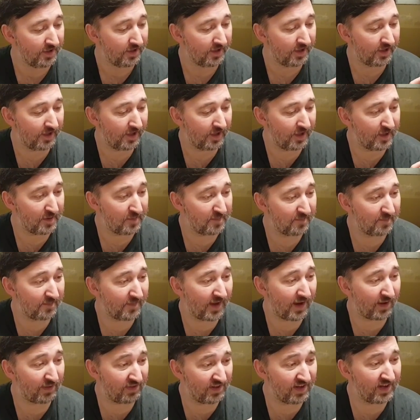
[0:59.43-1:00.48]

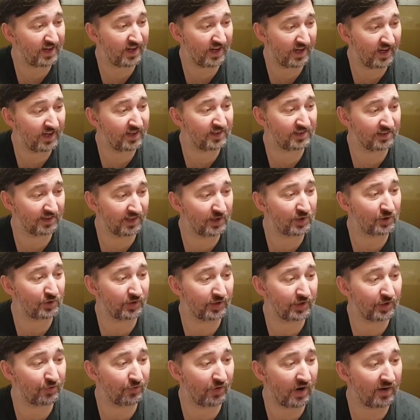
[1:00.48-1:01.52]
I think it is
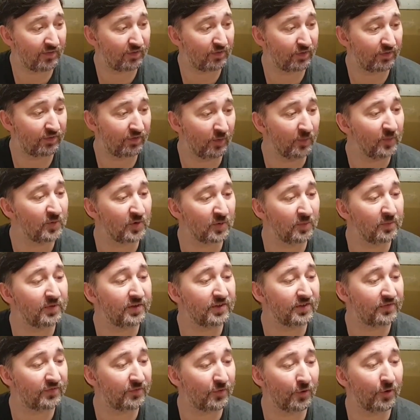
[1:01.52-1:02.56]
literally gravel from
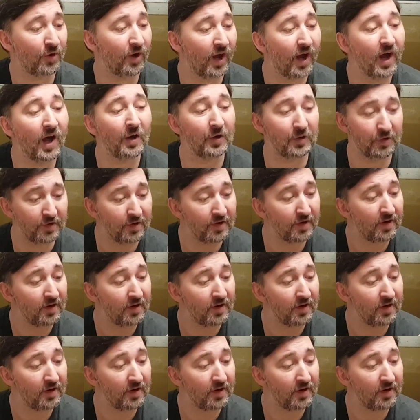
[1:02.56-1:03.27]
somebody's front garden,